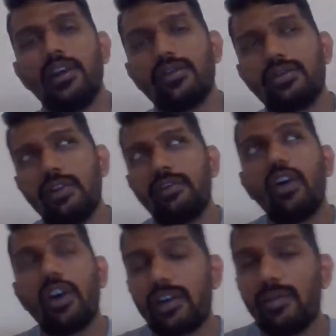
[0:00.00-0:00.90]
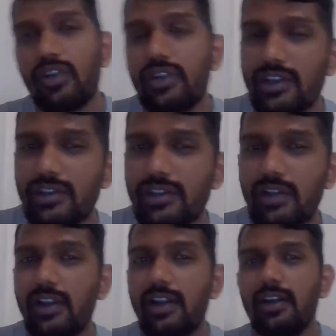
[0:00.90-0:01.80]
So I've talked about yesterday
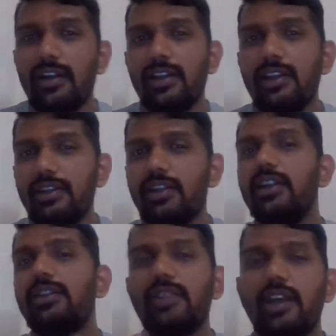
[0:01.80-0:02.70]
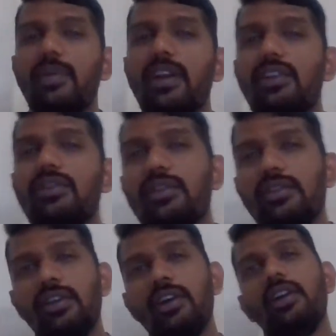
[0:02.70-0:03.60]
there is a three segmentation.
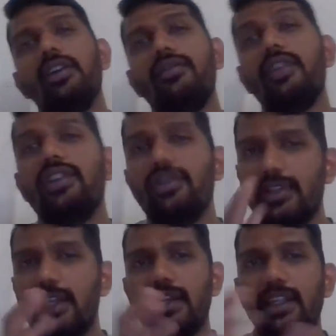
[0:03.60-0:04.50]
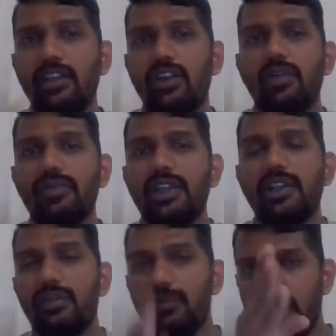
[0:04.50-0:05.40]
When you're selecting the
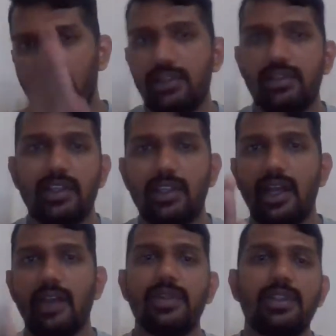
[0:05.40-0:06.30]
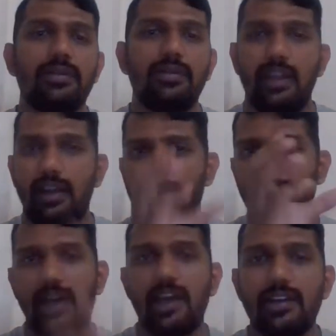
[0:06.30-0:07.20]
objective, there is a three types:
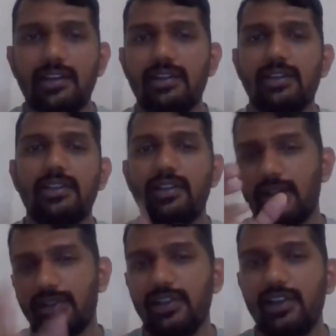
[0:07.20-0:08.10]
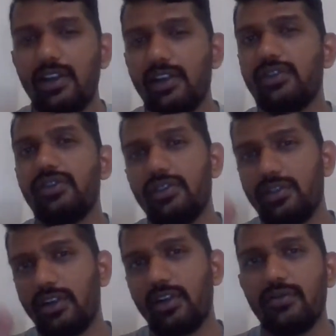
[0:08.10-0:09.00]
awareness, consideration,
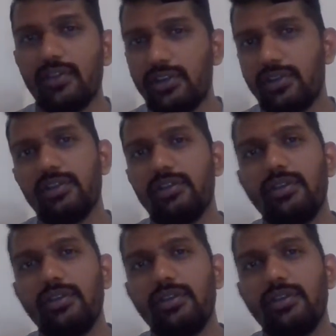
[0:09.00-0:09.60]
conversion.